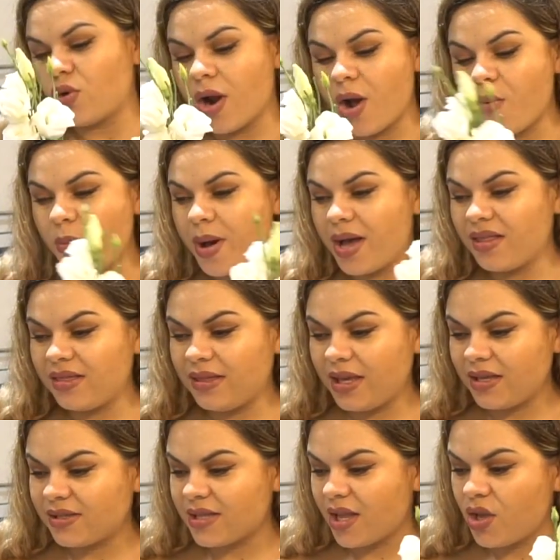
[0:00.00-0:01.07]
trauma,
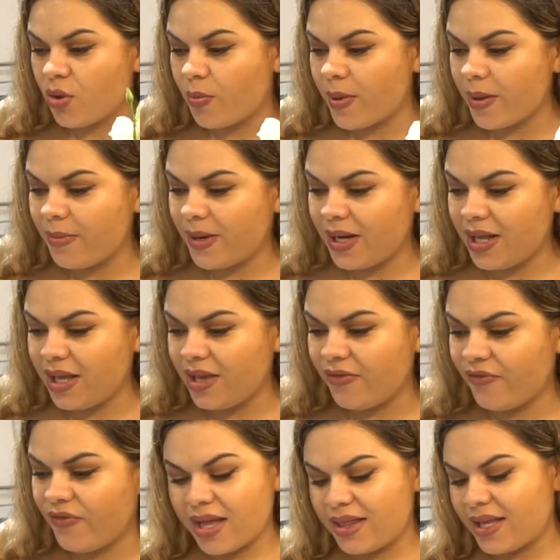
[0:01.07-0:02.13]
things that your baby
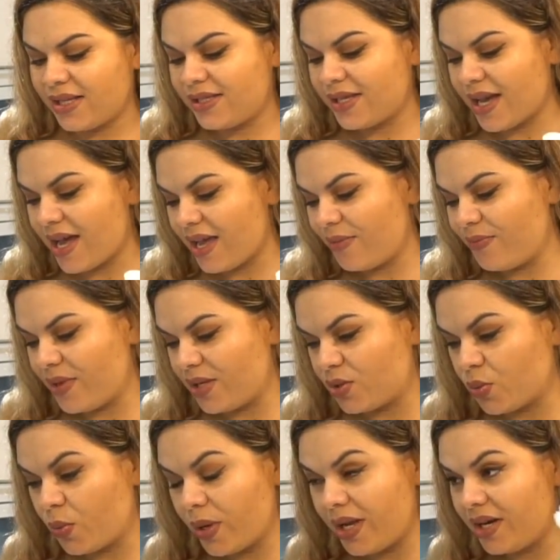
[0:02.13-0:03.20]
live at that time
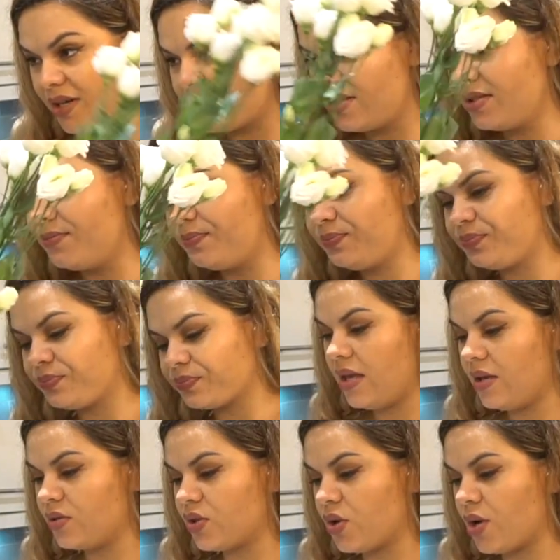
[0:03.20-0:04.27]
is weird. Is